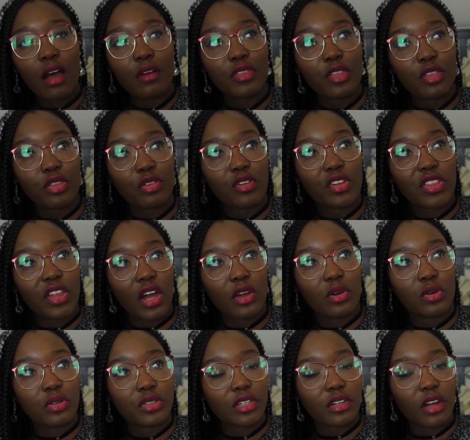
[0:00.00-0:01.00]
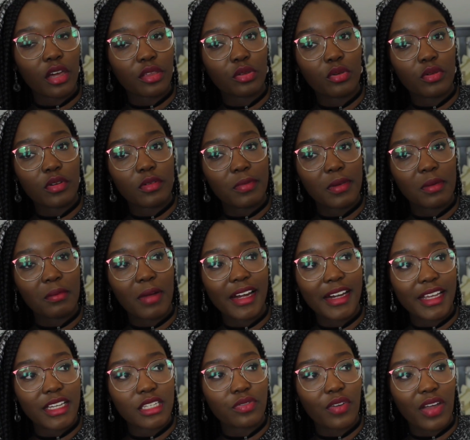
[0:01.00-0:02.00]
Out of the 3 that I ordered, I thought would be my
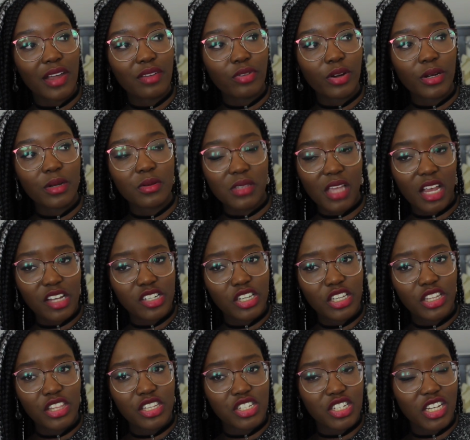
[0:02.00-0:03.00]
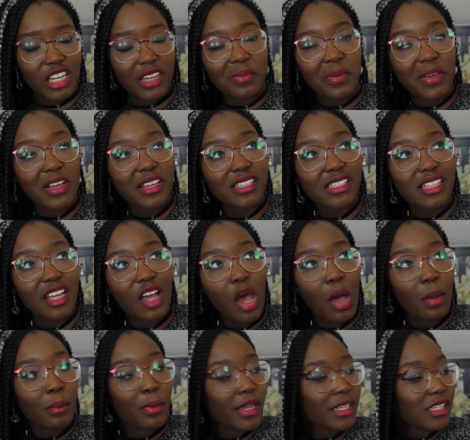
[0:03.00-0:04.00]
least favourite, and it was actually the cheapest,
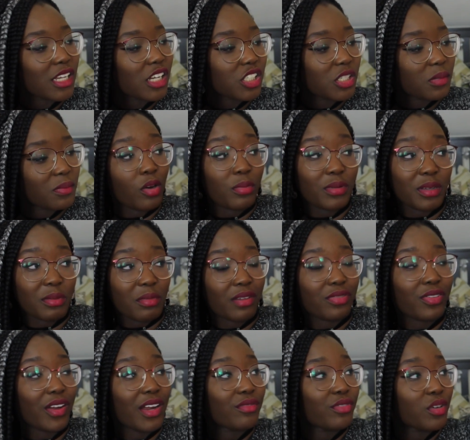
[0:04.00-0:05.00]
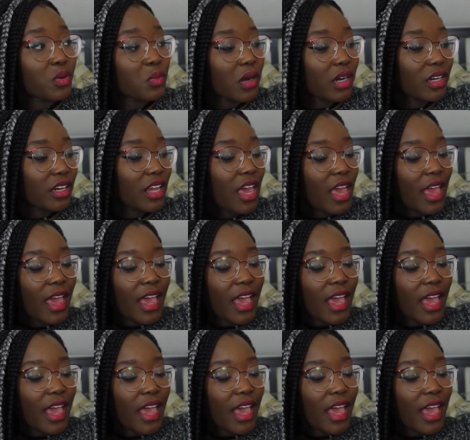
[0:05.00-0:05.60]
but it's actually probably my favourite one.